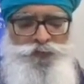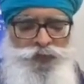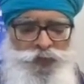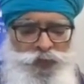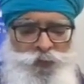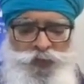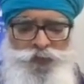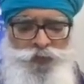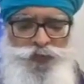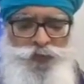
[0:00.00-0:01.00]
if you help
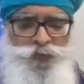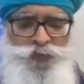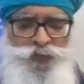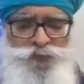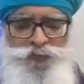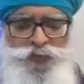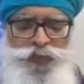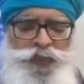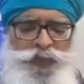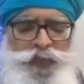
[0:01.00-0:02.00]
any more children, if
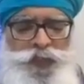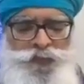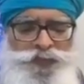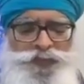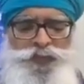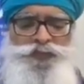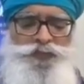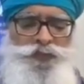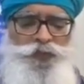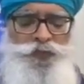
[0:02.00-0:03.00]
any
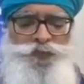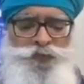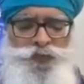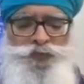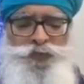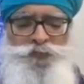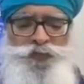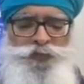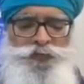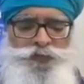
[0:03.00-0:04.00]
surgery wants to do
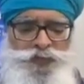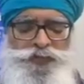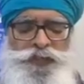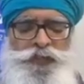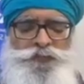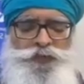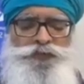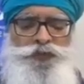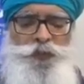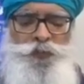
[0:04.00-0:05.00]
something
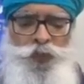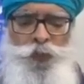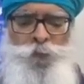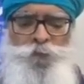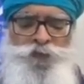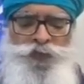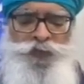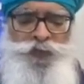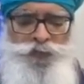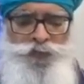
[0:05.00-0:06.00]
discounted for the poor
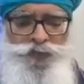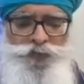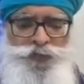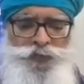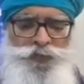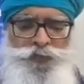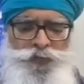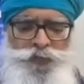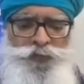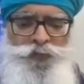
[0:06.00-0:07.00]
in Kashmir,
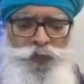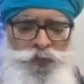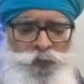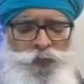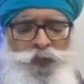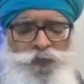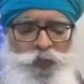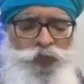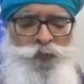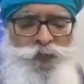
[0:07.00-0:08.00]
we
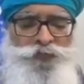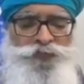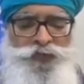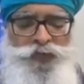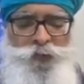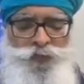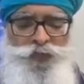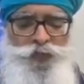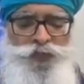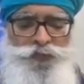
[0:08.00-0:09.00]
will be very happy
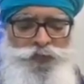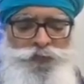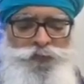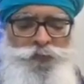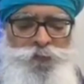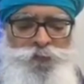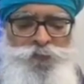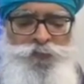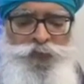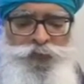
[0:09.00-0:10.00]
to work with them.
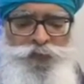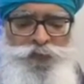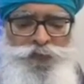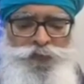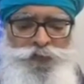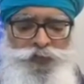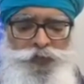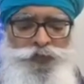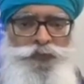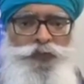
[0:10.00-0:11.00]

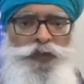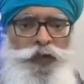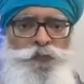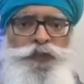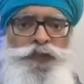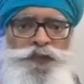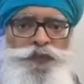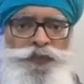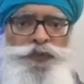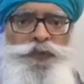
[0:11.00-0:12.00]
You humble us
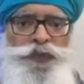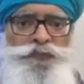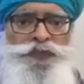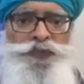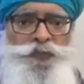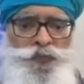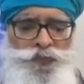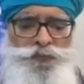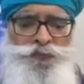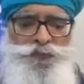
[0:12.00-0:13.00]
with your love and
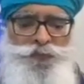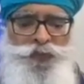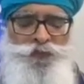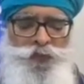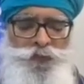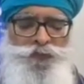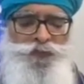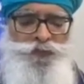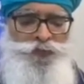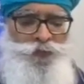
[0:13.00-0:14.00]
support. That's my
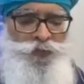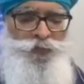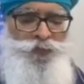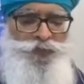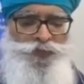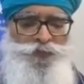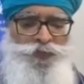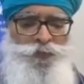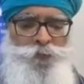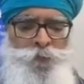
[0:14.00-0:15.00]
message to the people of Kashmir.